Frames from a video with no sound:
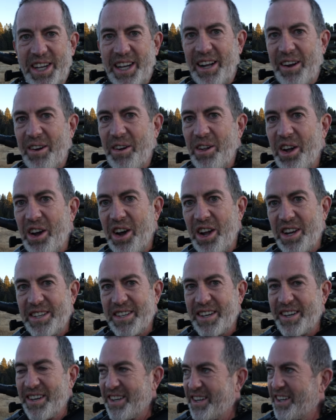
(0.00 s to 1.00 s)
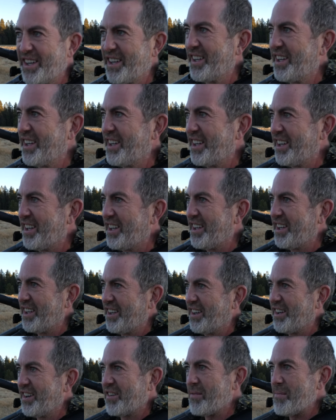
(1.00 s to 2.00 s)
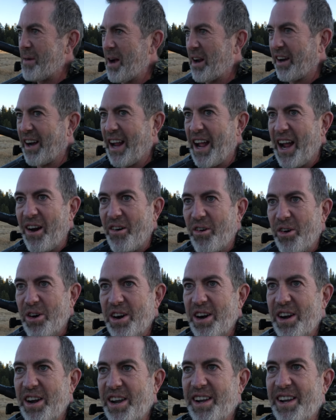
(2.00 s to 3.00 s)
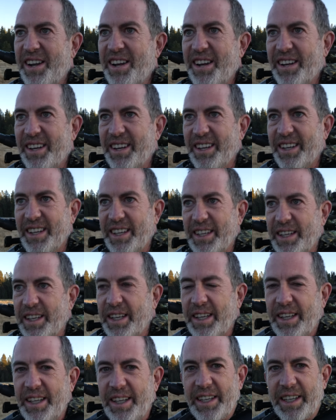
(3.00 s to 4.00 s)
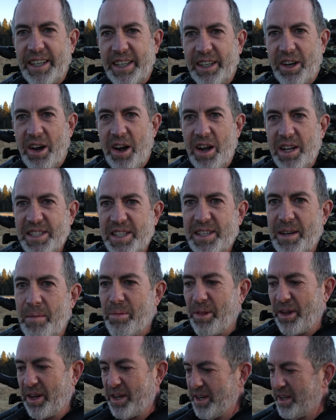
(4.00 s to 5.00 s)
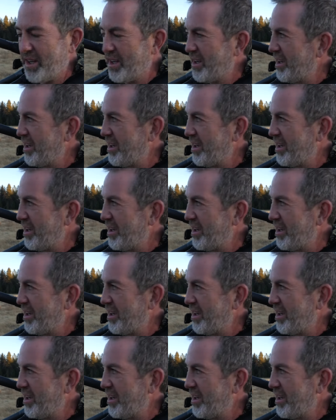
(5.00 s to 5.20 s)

that owl hunt for about an hour. He caught something